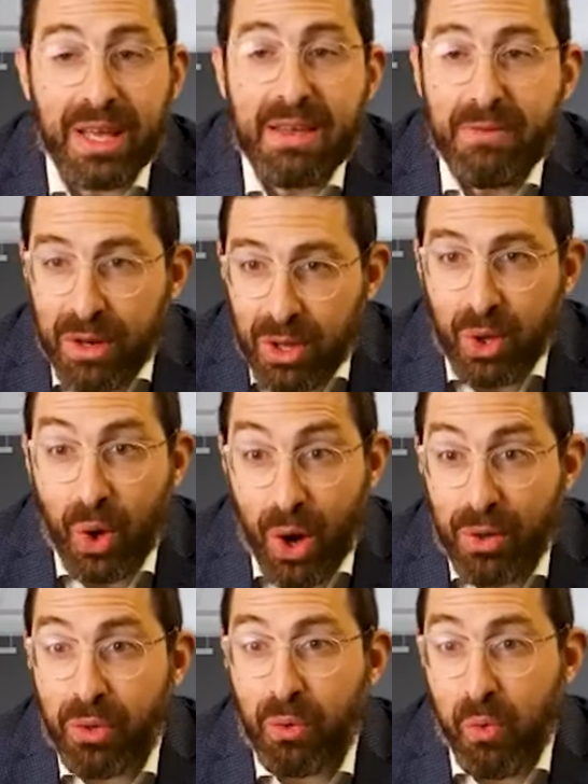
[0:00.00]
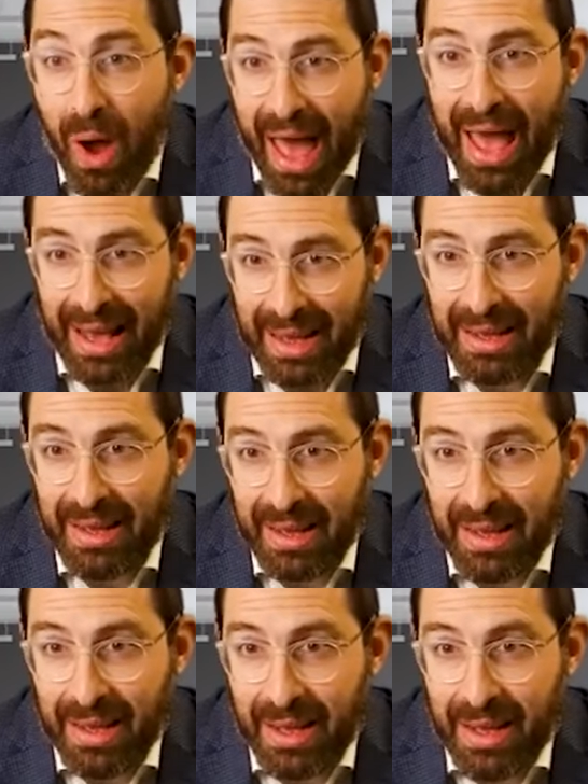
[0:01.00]
or even along the way,
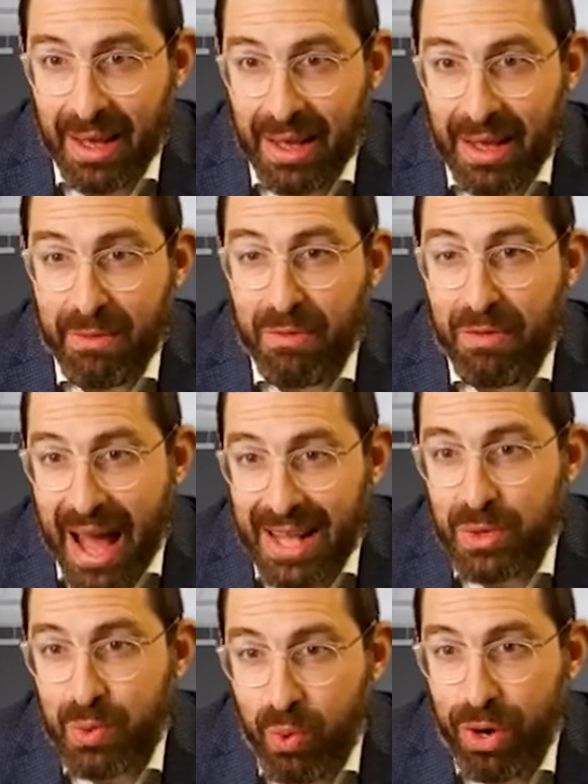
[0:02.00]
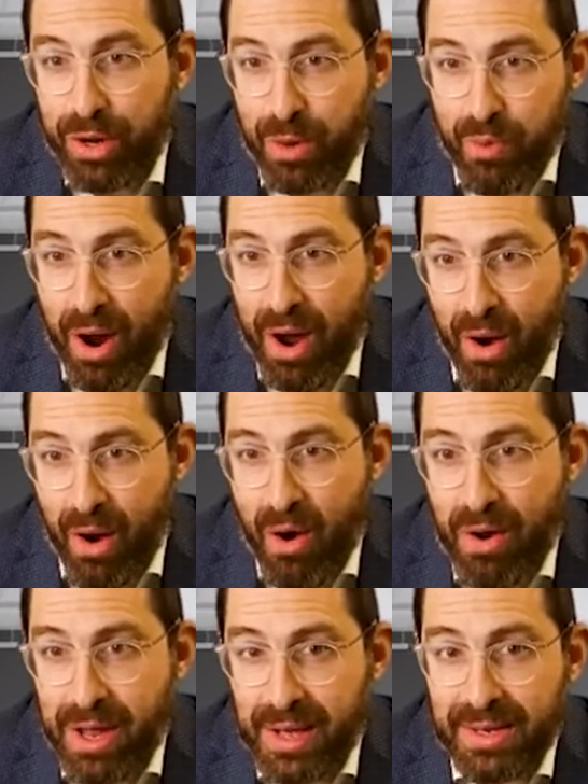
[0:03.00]
if that's where your
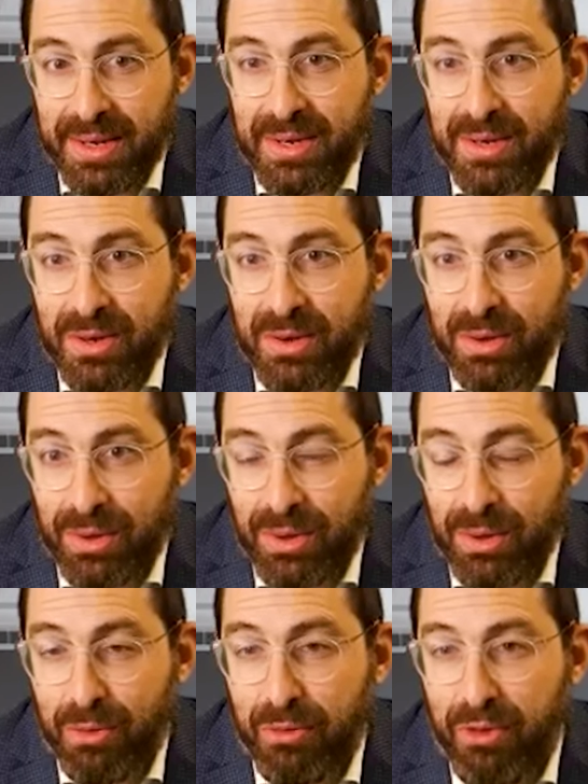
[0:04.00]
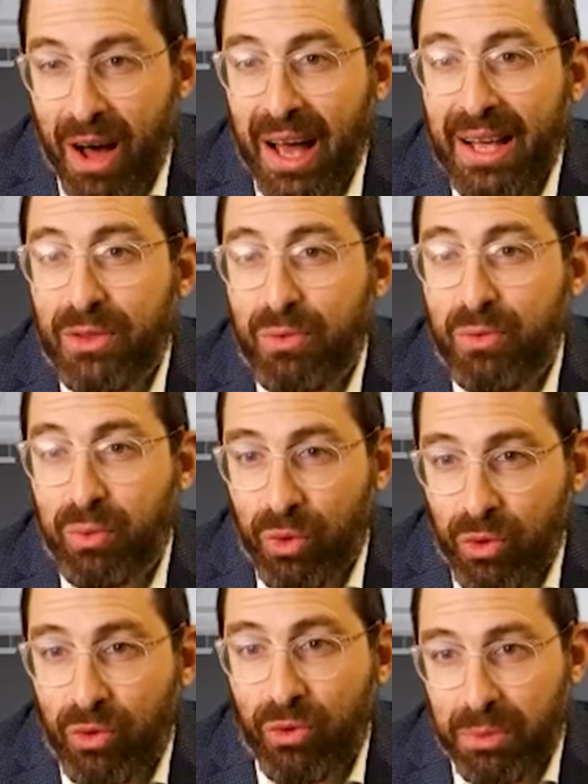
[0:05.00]
priority is, you'll you'll find
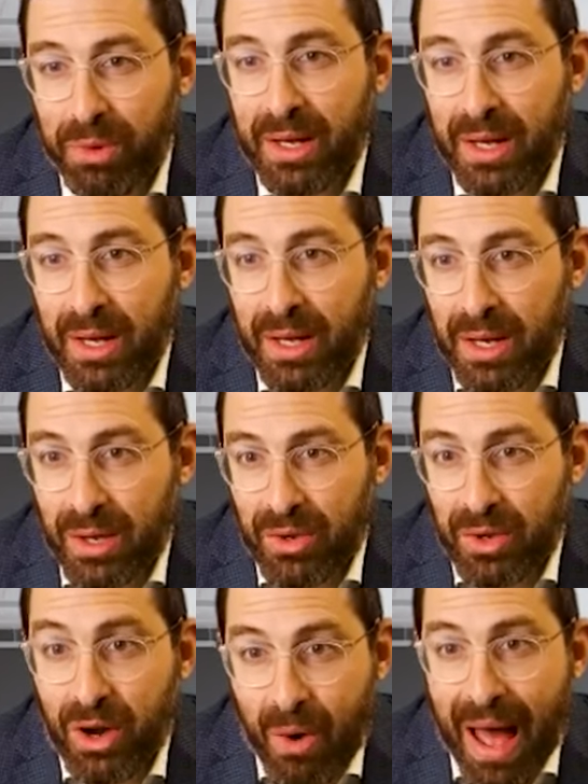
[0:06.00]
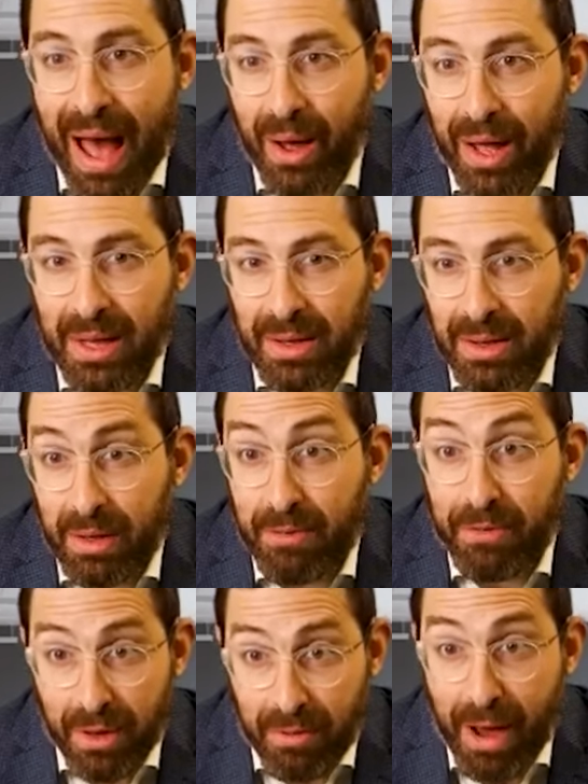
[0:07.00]
room to go out and
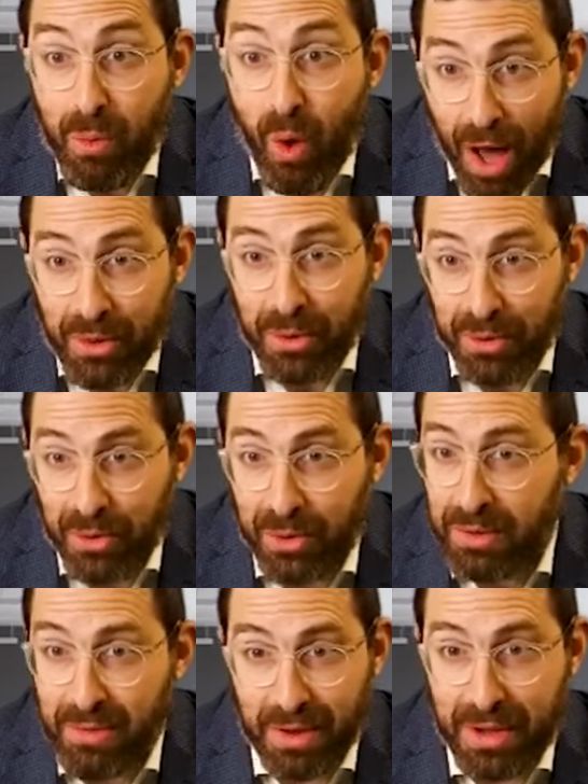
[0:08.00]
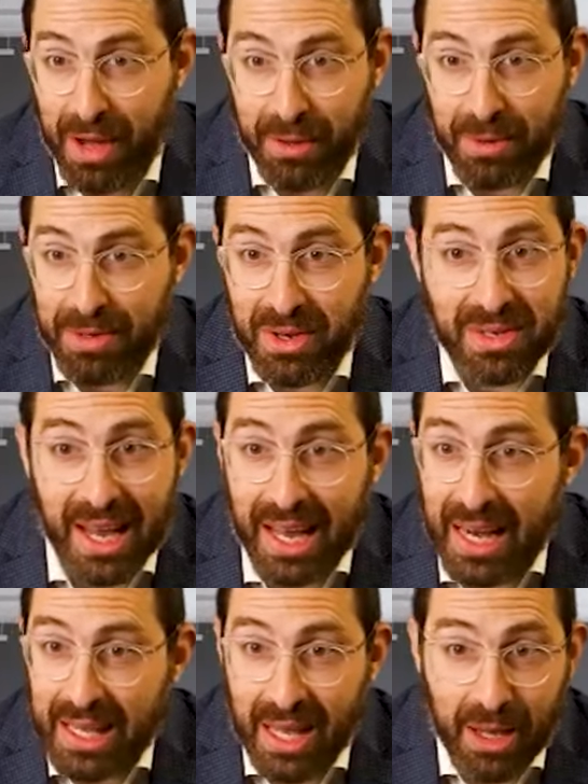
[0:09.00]
if if I want you to give to others. Because I
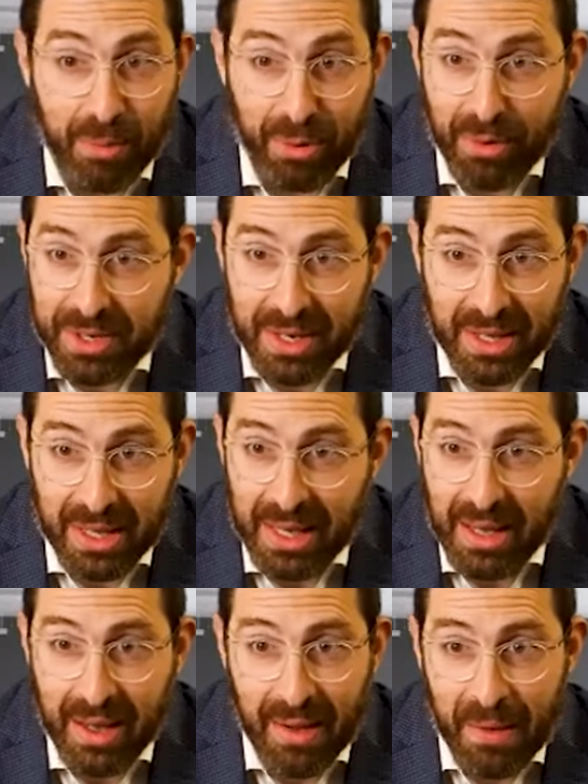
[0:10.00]
gotta tell you personally,